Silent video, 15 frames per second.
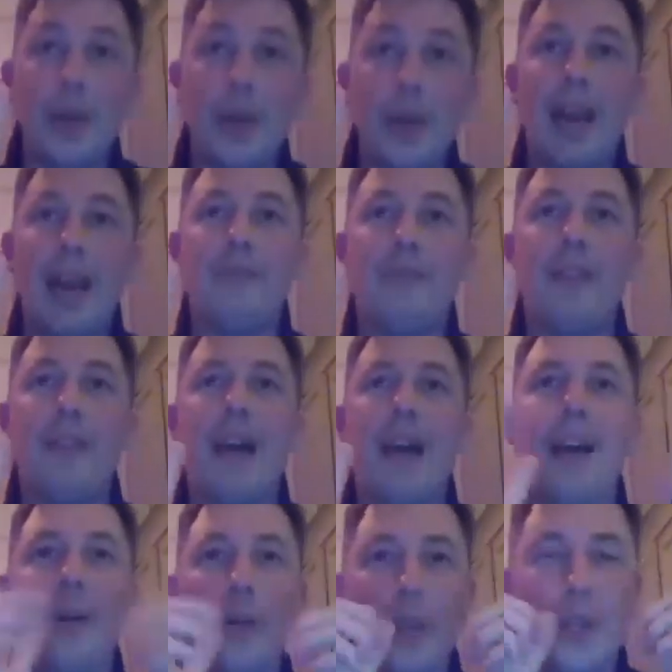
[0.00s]
have that,
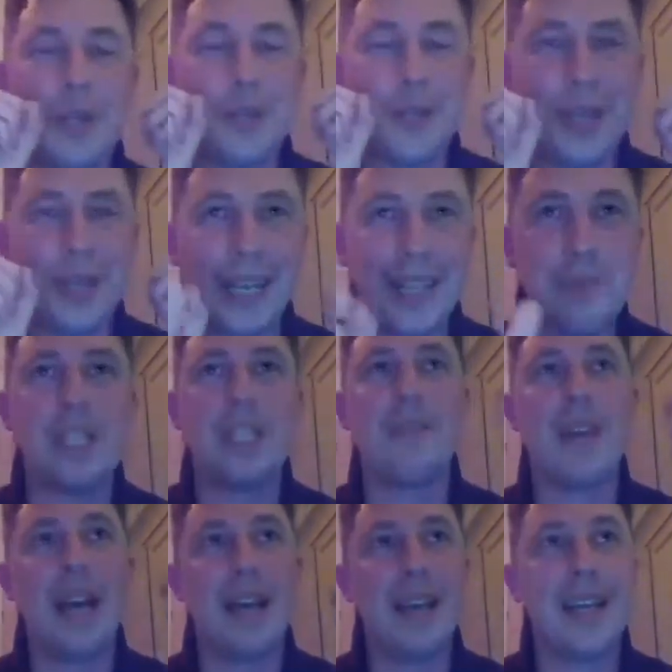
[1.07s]
although you do get glimpses of
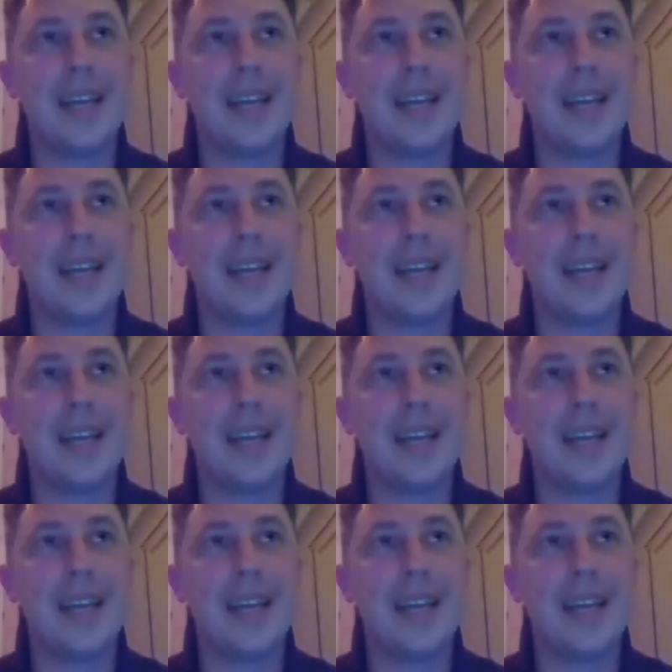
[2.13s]
that,